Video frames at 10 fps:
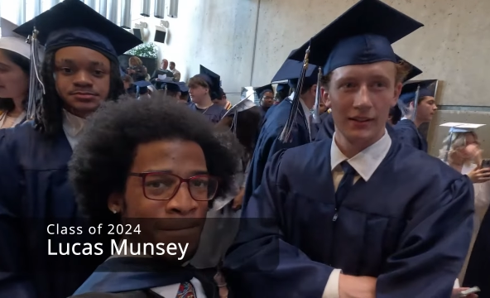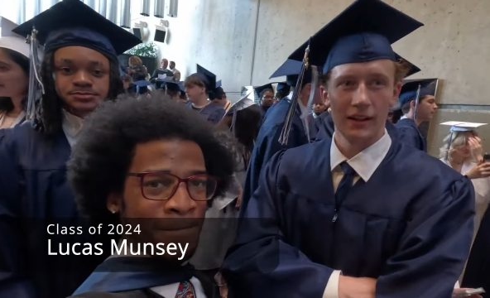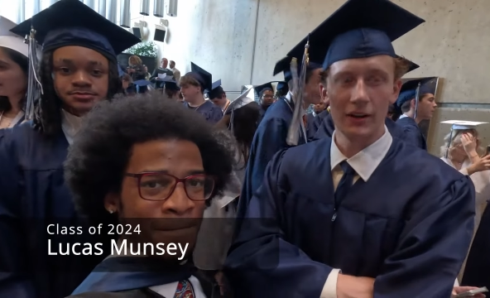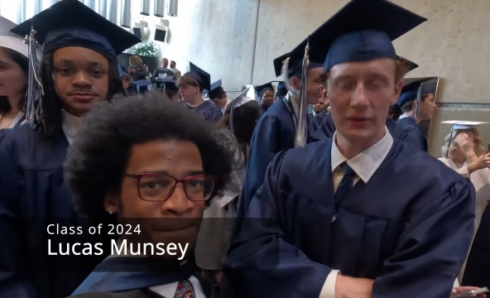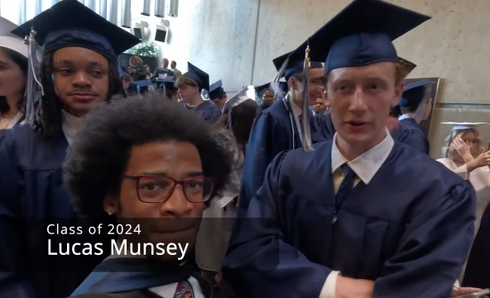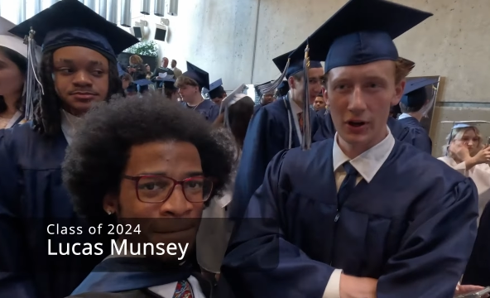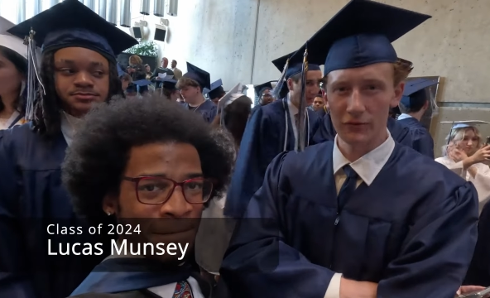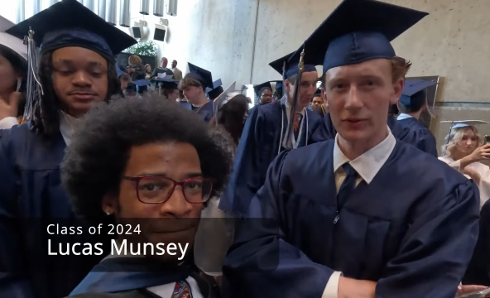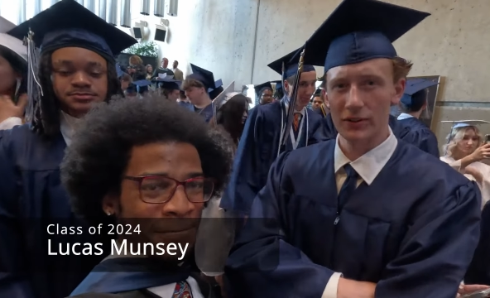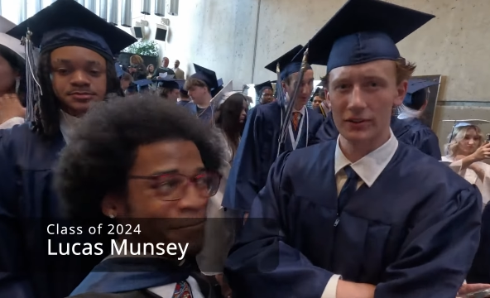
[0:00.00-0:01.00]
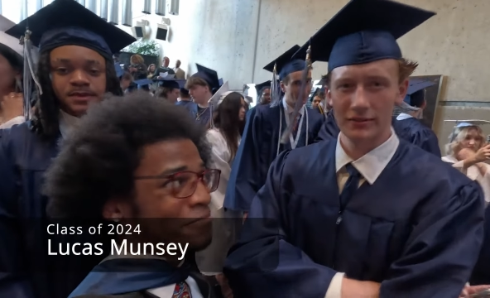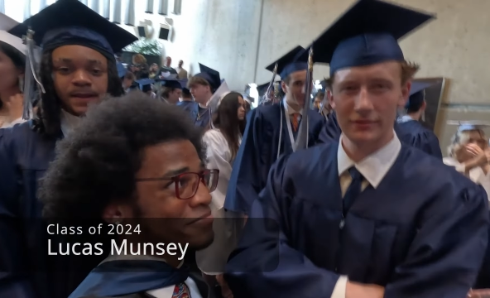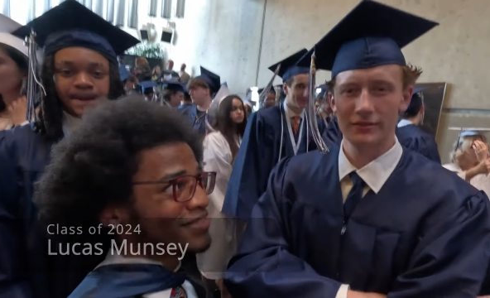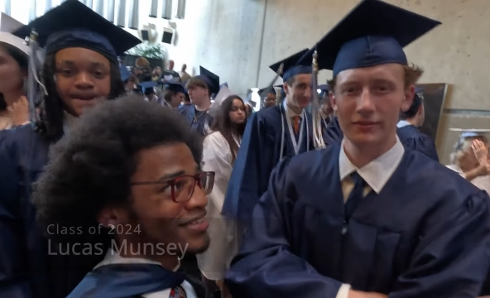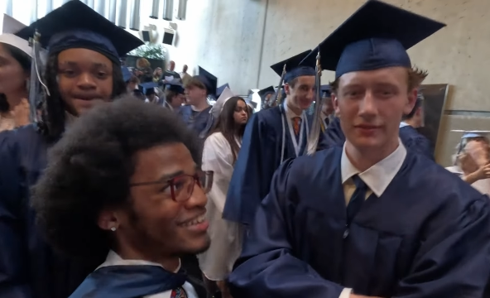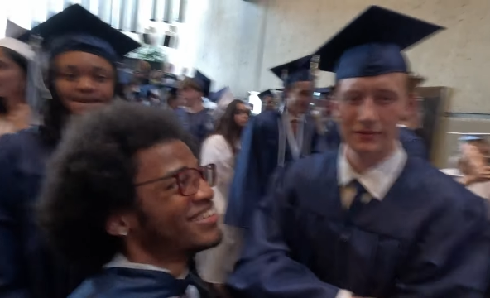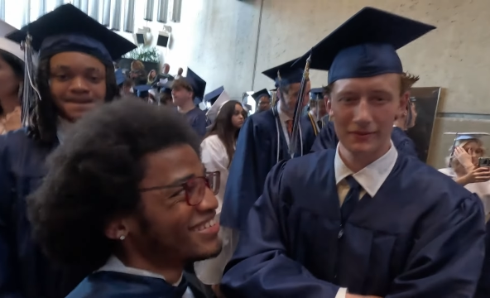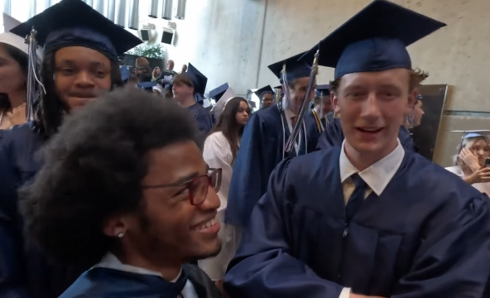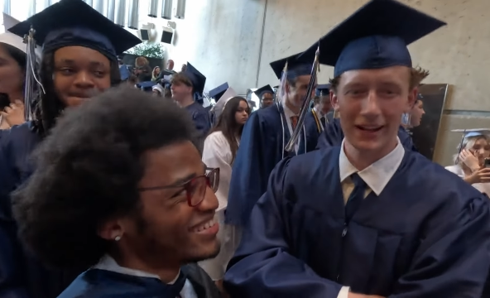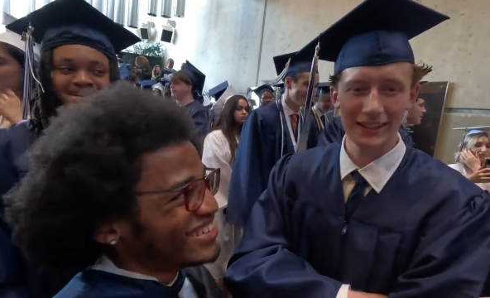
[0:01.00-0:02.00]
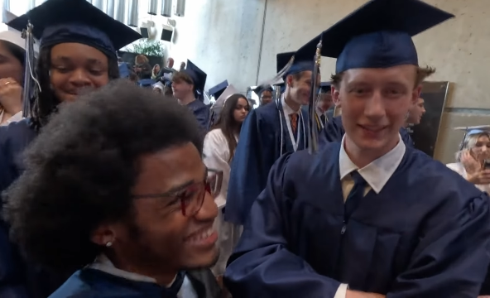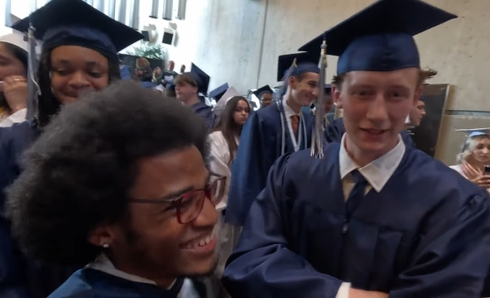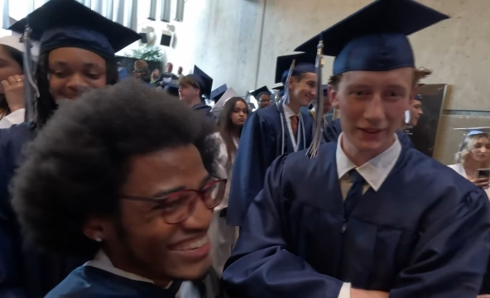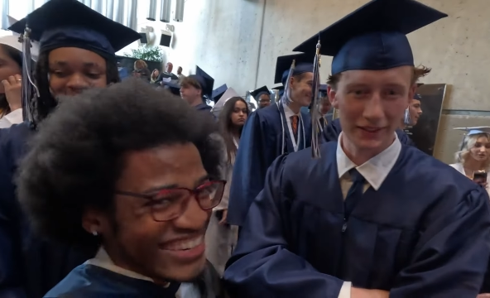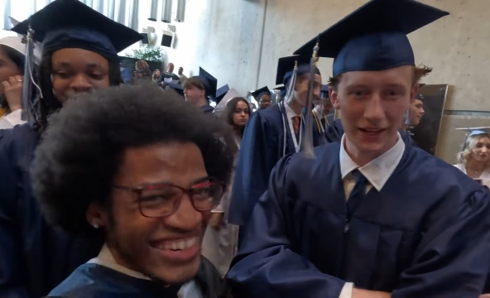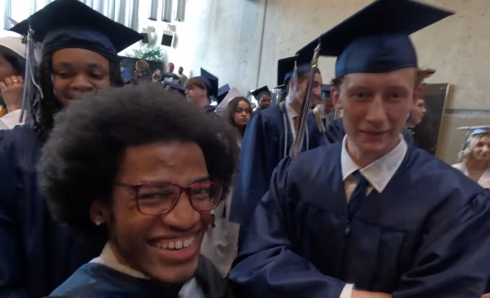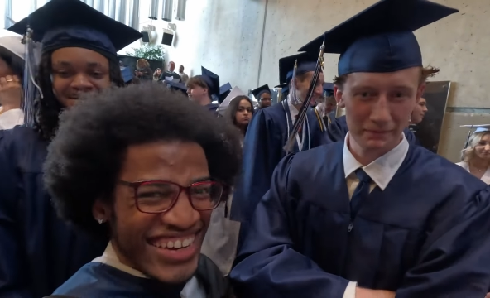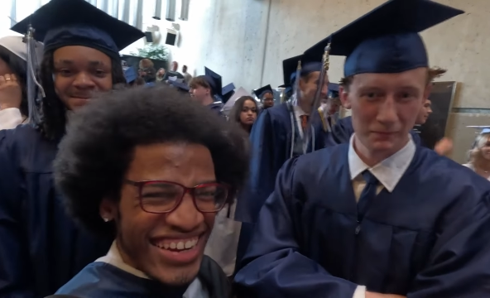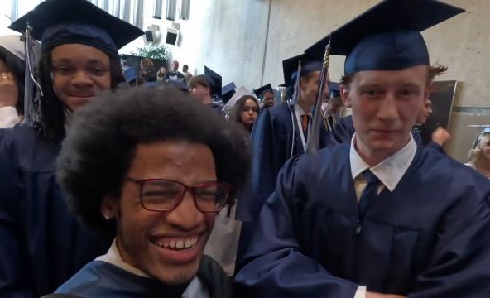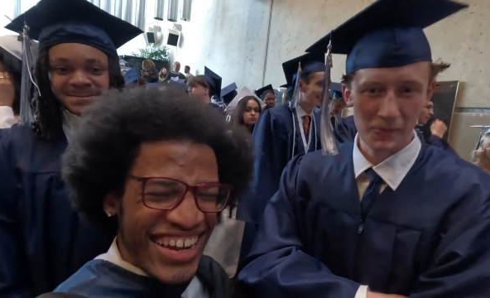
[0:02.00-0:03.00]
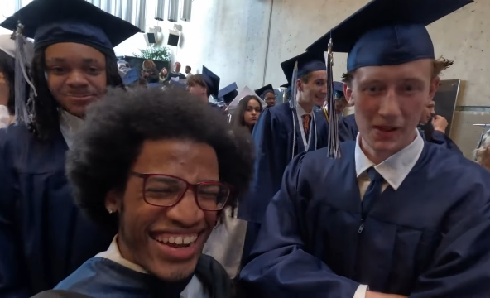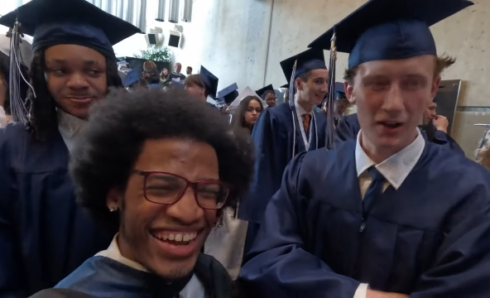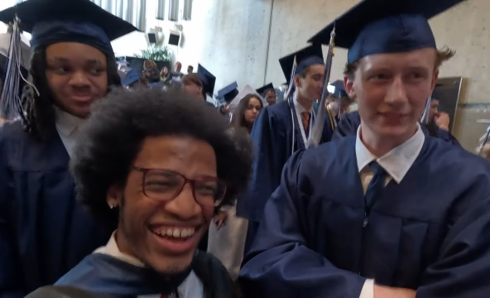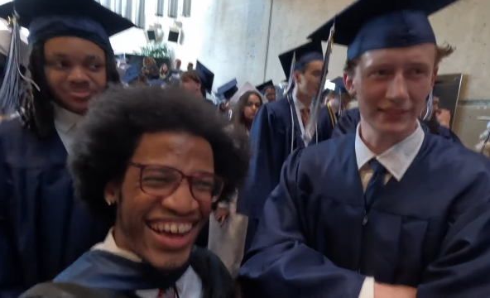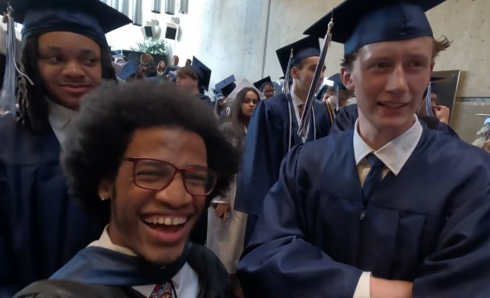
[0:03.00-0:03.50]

Speaker 1: I don't even know for real. I had to think about that. Honestly,